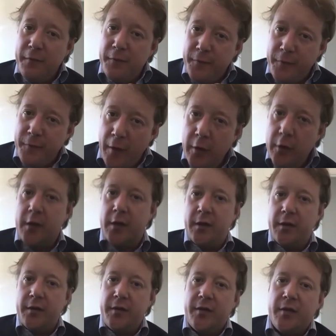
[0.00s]

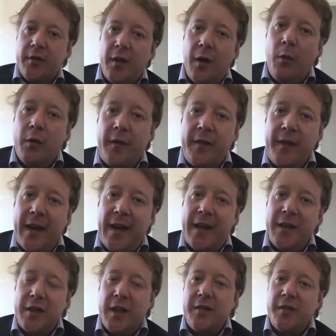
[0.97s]
focus on wanting the
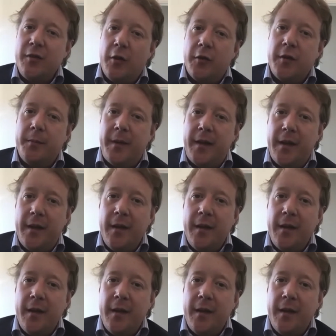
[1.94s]
NHS not to be